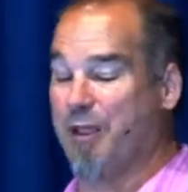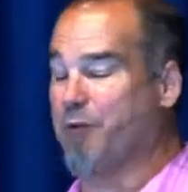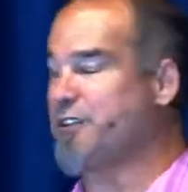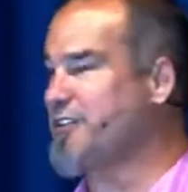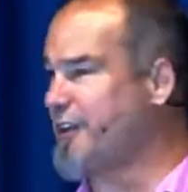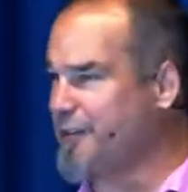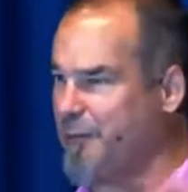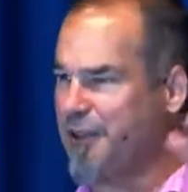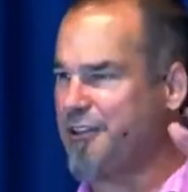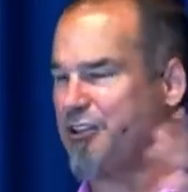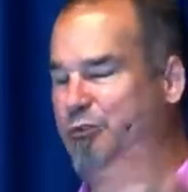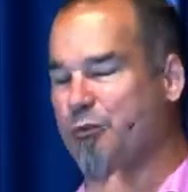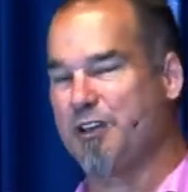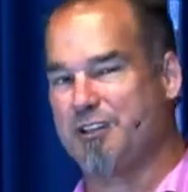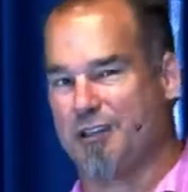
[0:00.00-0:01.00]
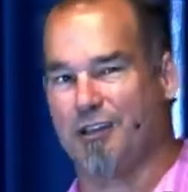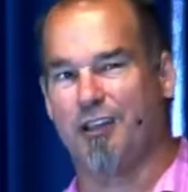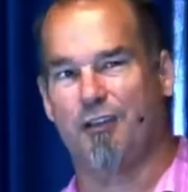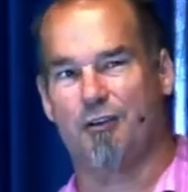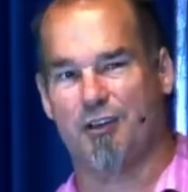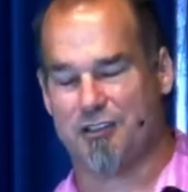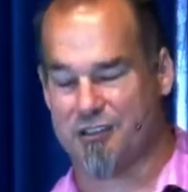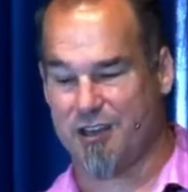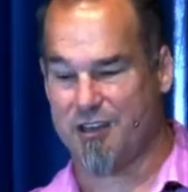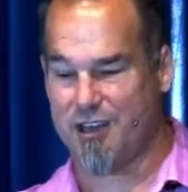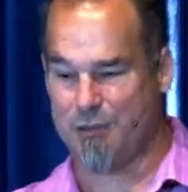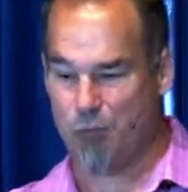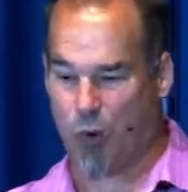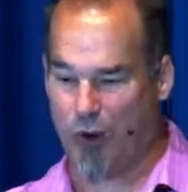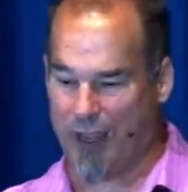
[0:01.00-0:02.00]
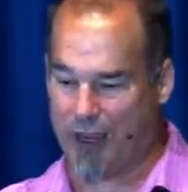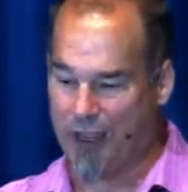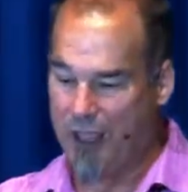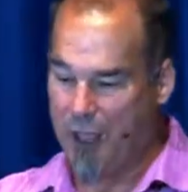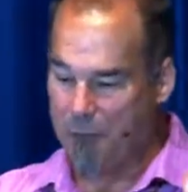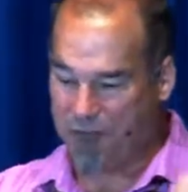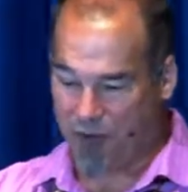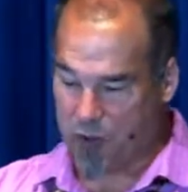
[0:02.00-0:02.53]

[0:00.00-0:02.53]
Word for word: We talked about this recently on a Sunday morning. 1